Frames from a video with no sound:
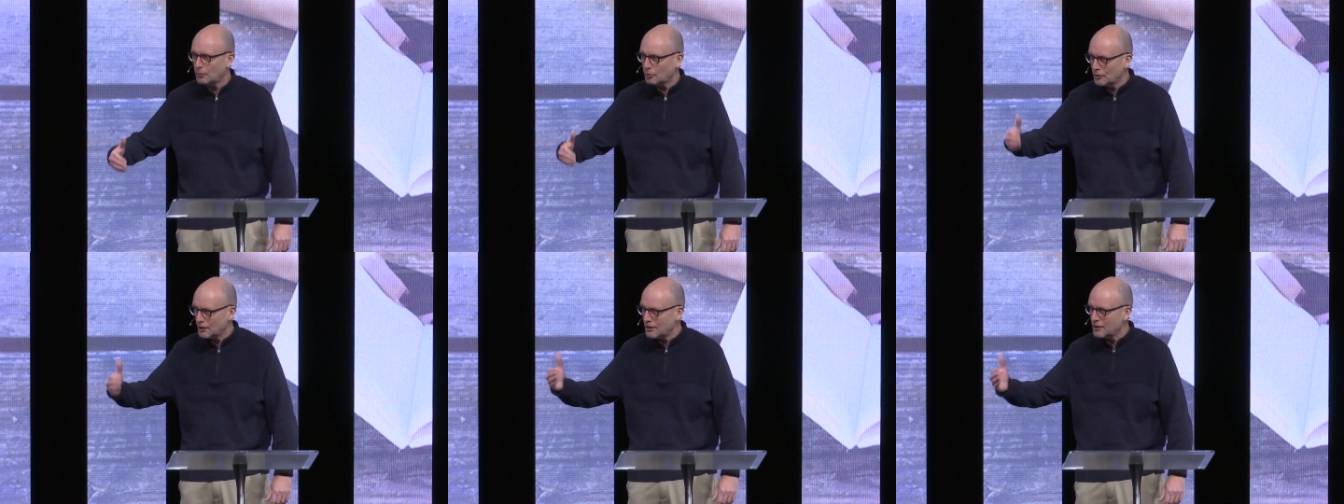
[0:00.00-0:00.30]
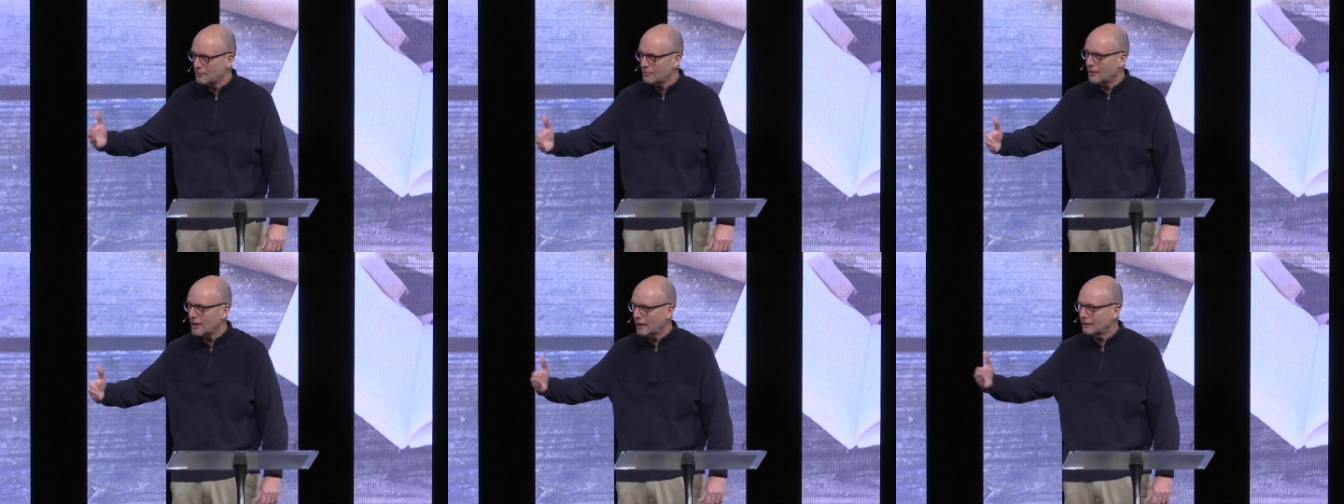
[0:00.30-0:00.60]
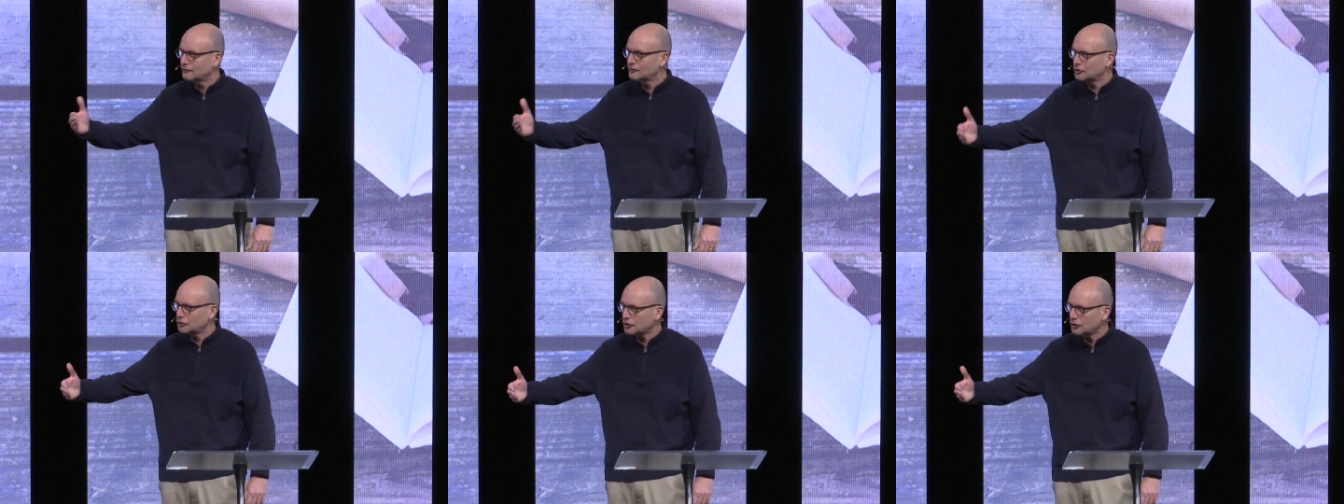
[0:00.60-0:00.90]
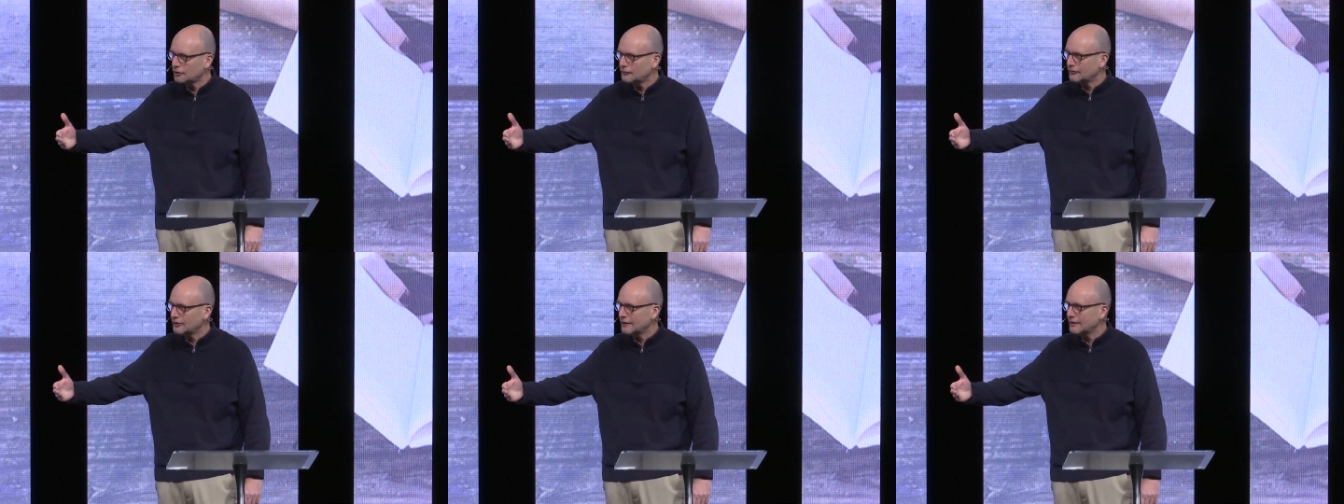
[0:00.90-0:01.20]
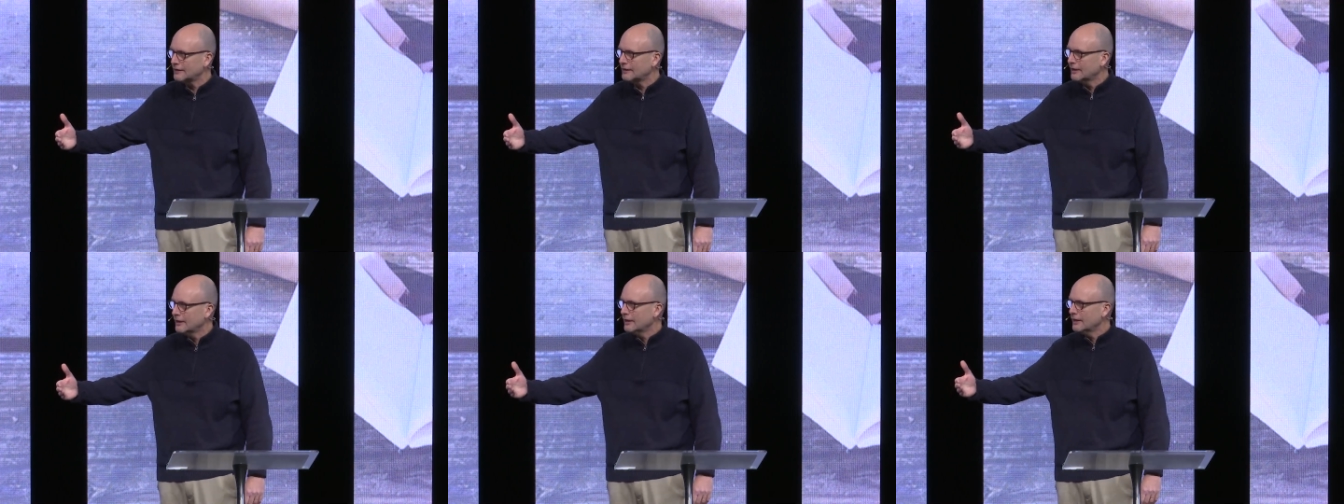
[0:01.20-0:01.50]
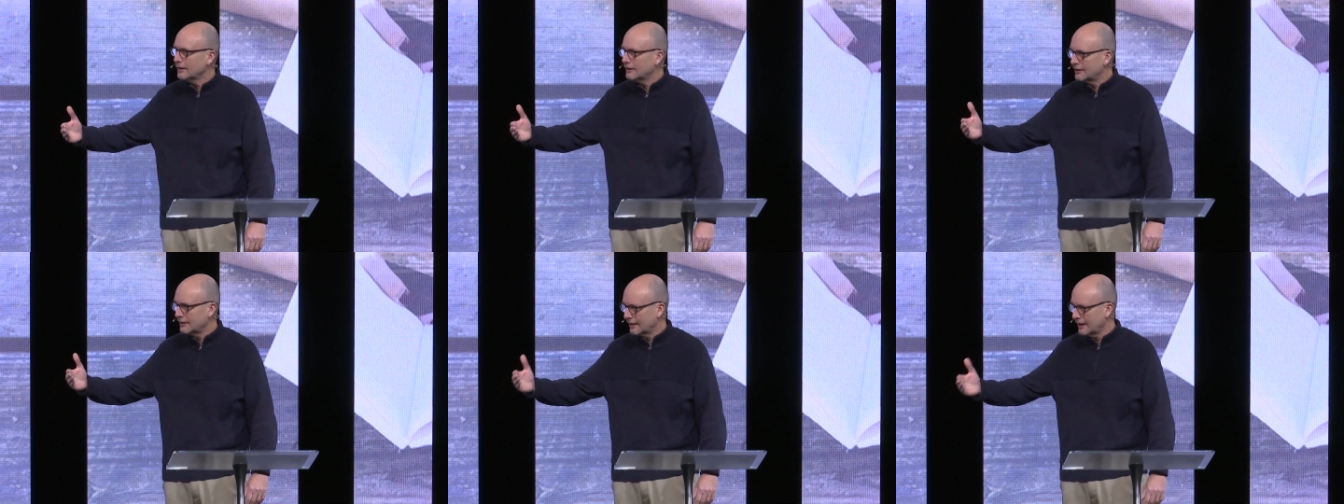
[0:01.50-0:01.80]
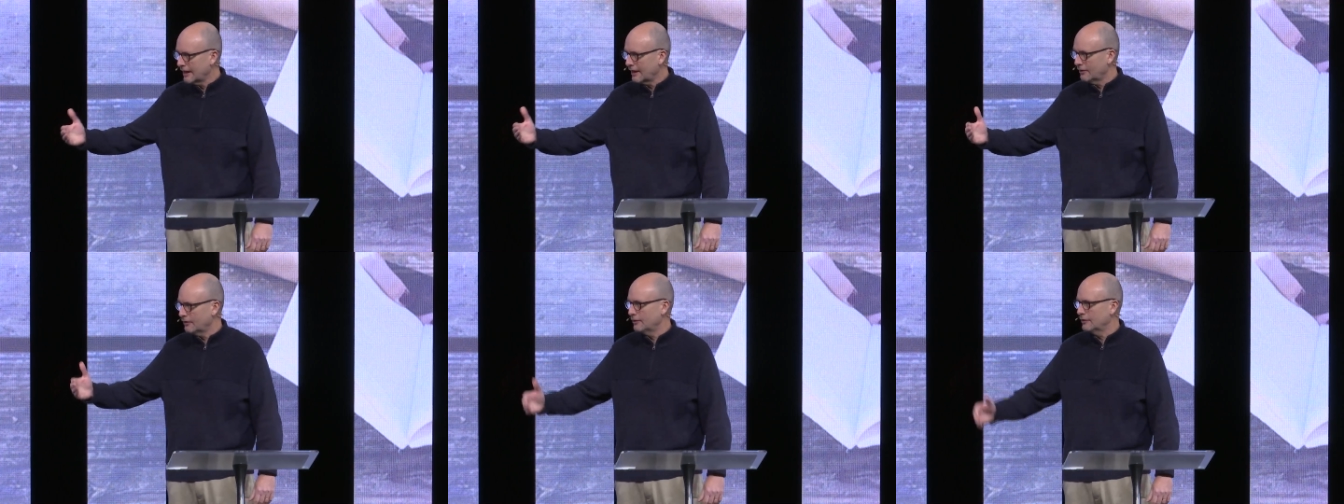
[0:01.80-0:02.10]
rhythm of serving
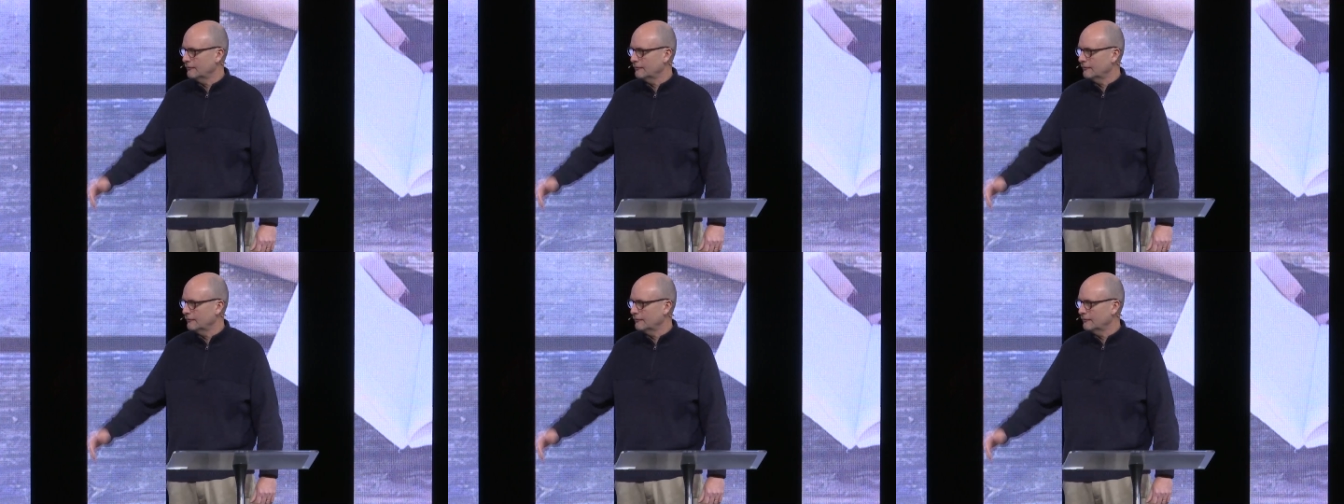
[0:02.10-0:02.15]
together.